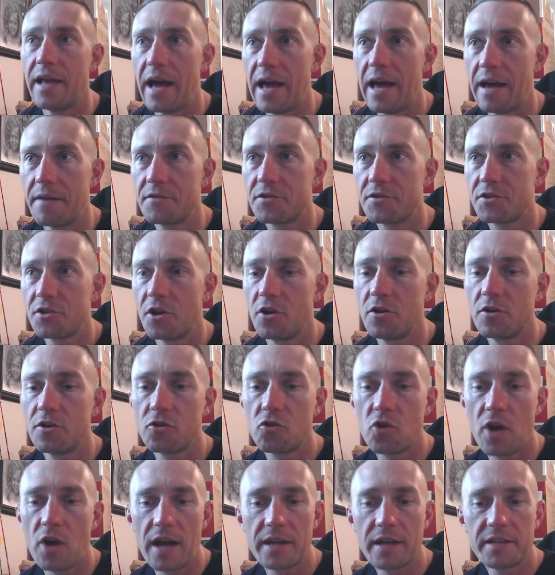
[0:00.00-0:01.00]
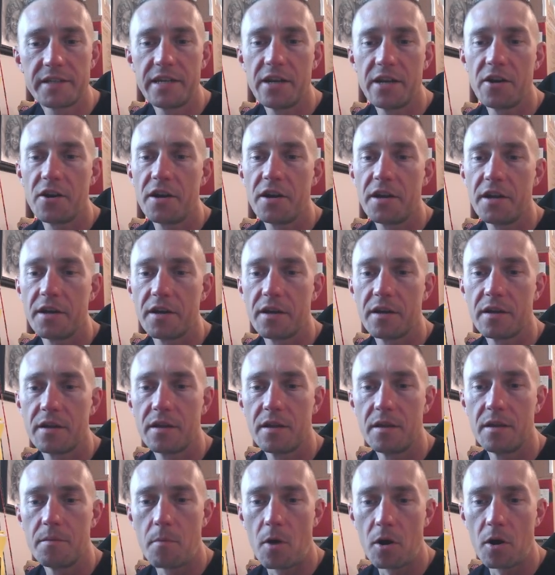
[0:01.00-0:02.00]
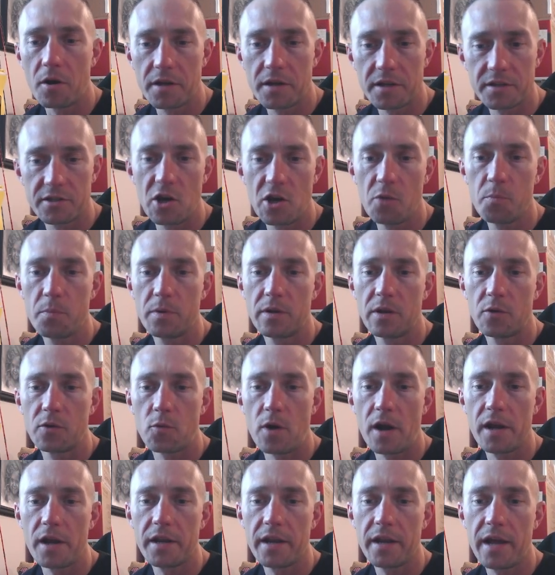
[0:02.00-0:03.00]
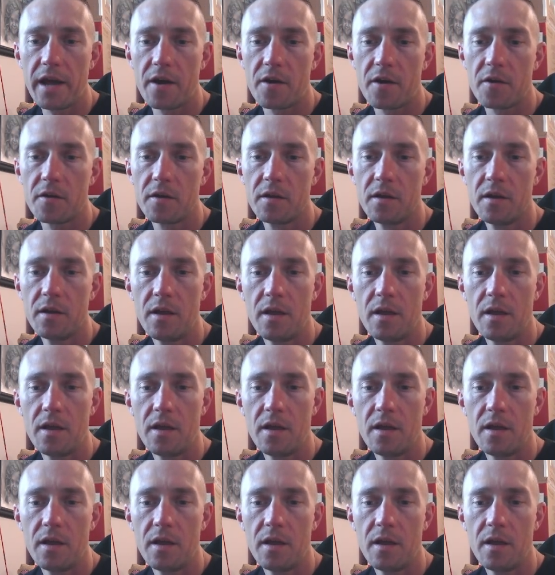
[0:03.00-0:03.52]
I have certain criteria, market's opening right now.